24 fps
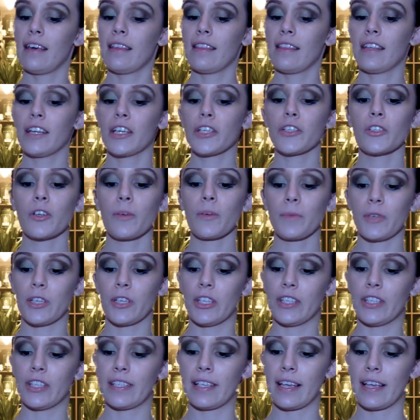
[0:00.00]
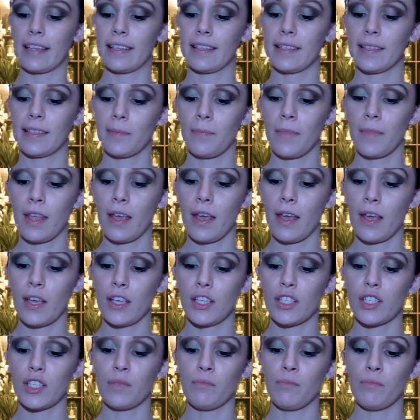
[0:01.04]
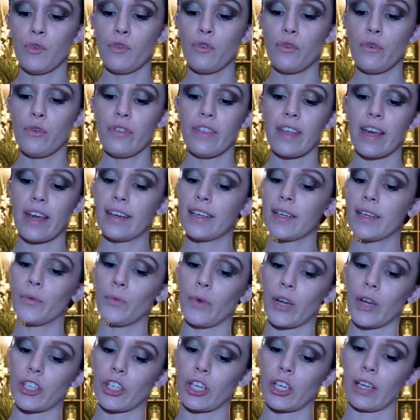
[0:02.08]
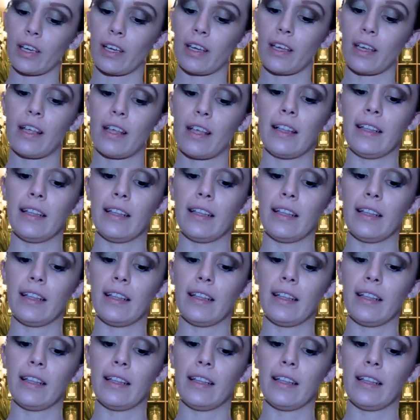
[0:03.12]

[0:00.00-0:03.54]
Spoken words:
The description says, smooth and enriching,